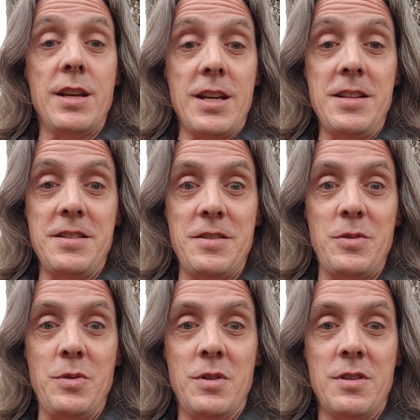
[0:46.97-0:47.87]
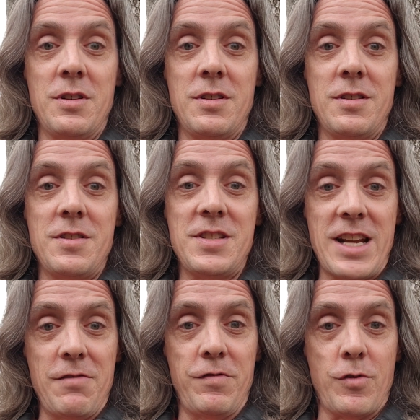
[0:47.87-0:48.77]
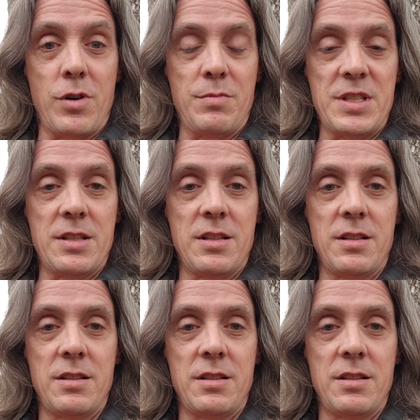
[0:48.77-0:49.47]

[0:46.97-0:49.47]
into sound forms.